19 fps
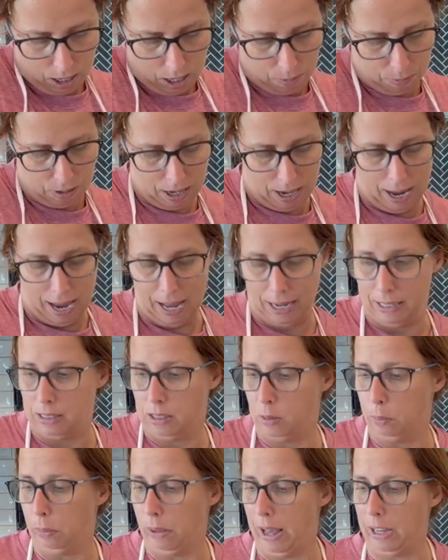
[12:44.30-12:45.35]
I'm going to add a
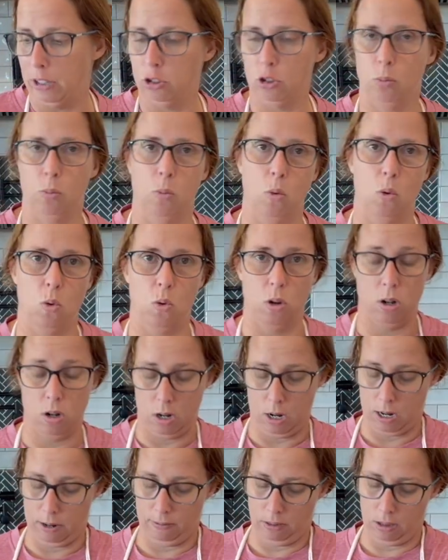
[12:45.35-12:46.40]
splash
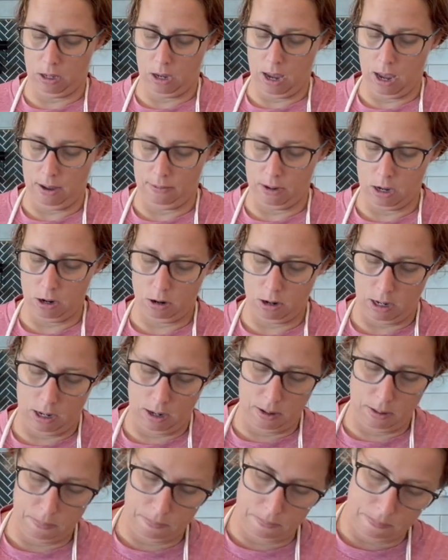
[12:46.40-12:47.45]
more of the heavy
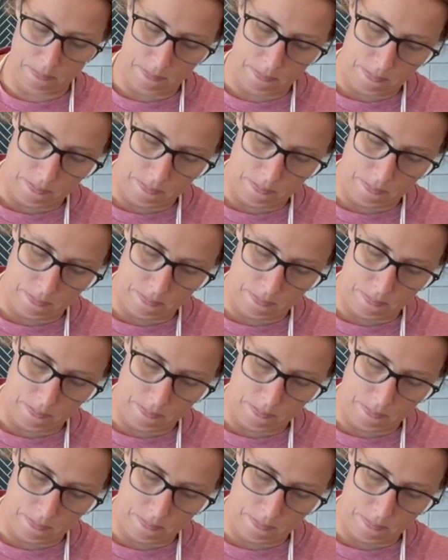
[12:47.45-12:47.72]
cream.